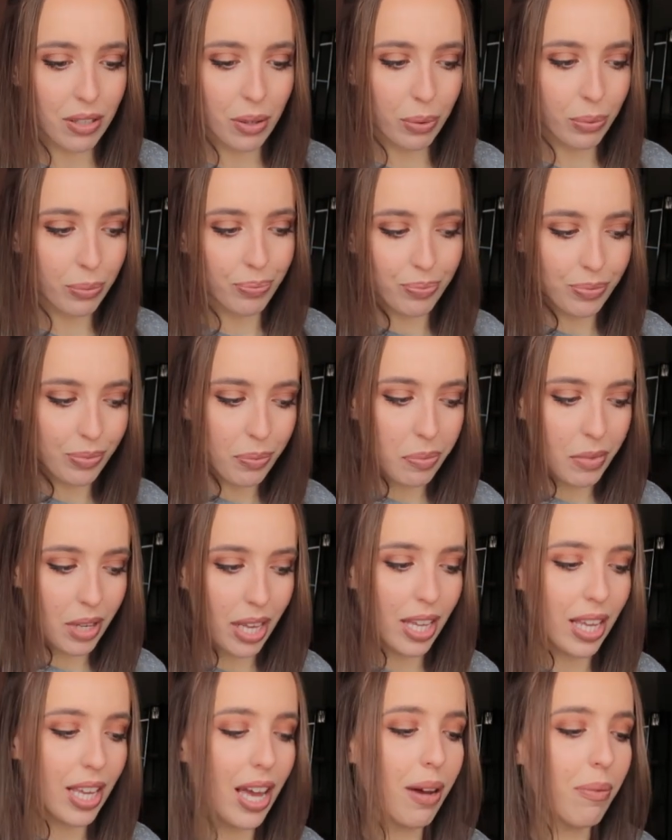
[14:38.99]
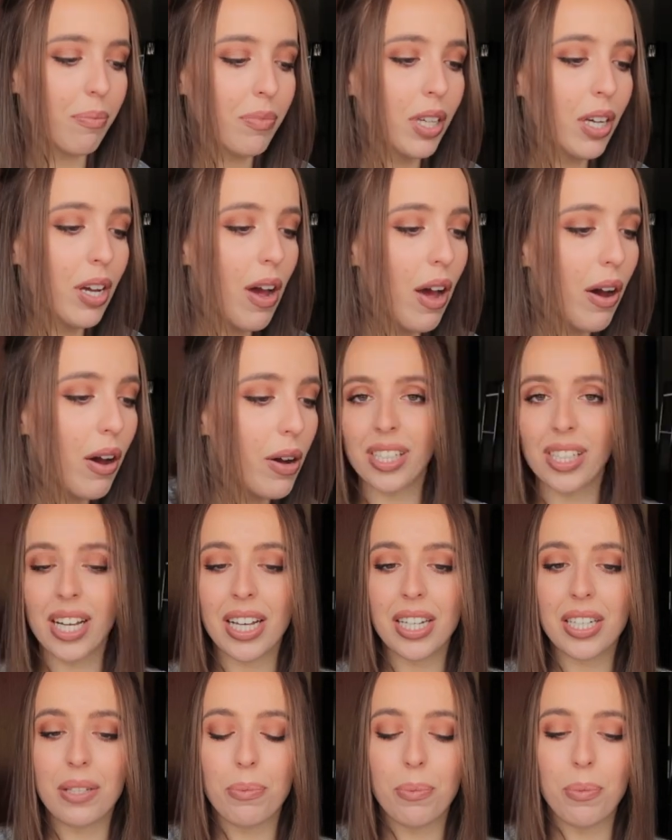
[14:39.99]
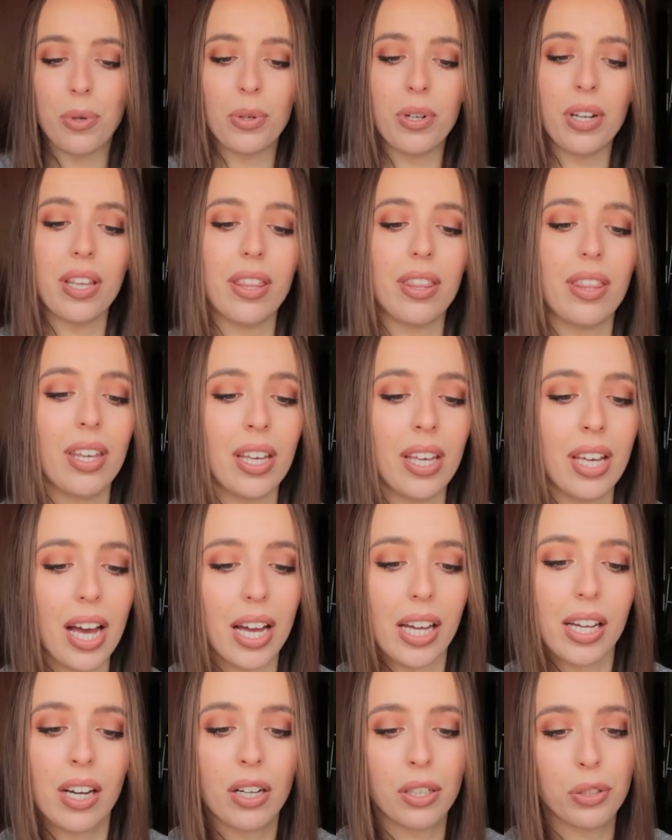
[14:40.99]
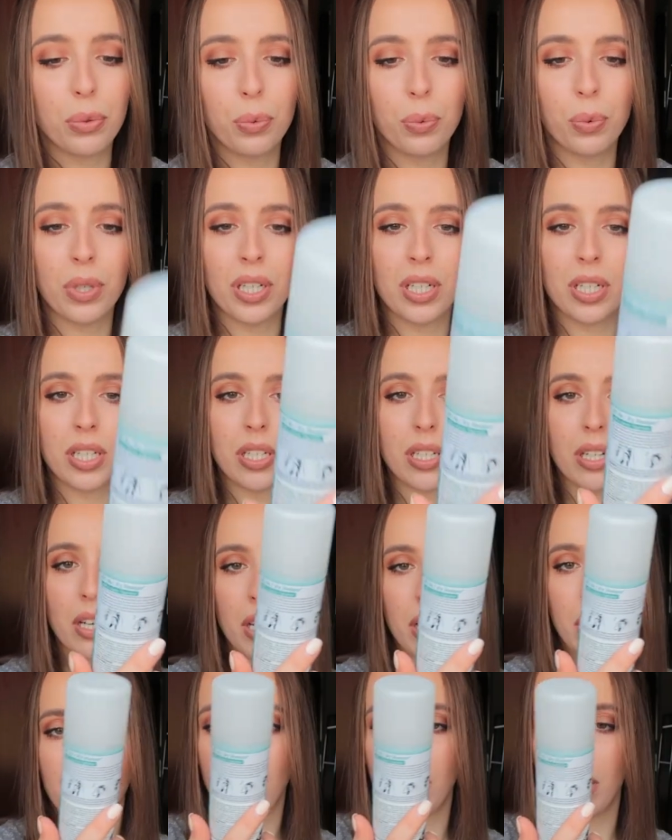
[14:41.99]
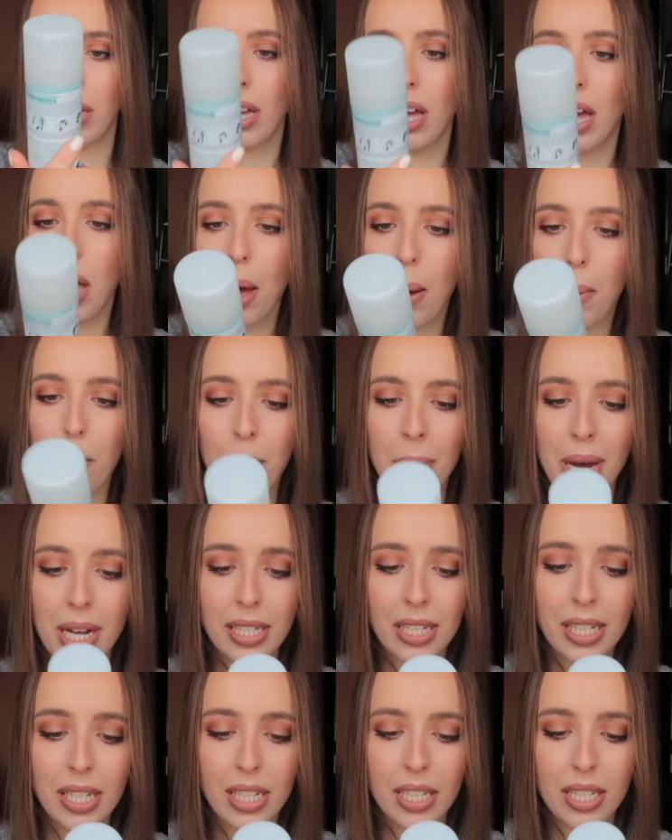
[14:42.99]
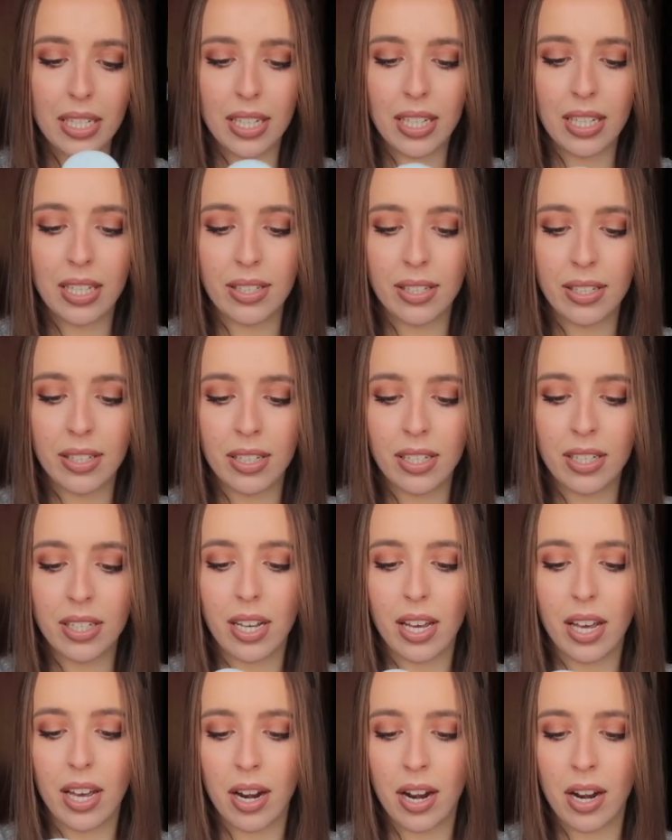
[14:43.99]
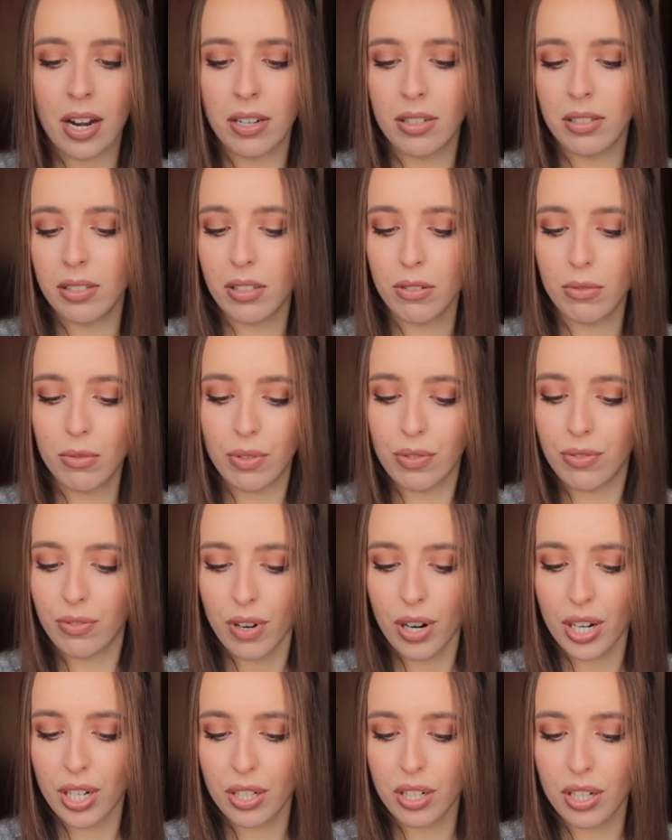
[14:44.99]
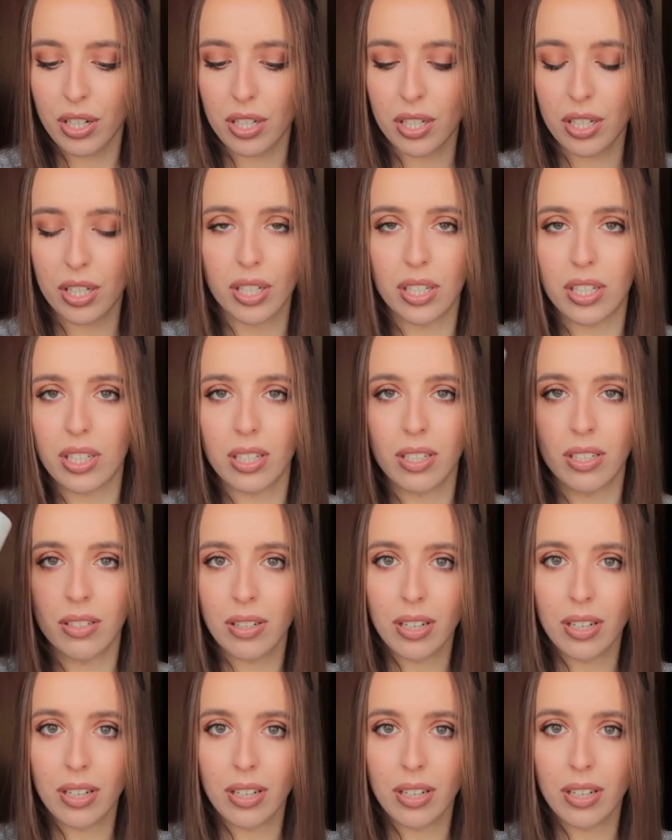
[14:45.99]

So yeah, the last beauty thing I got was a Batiste instant hair refresher, just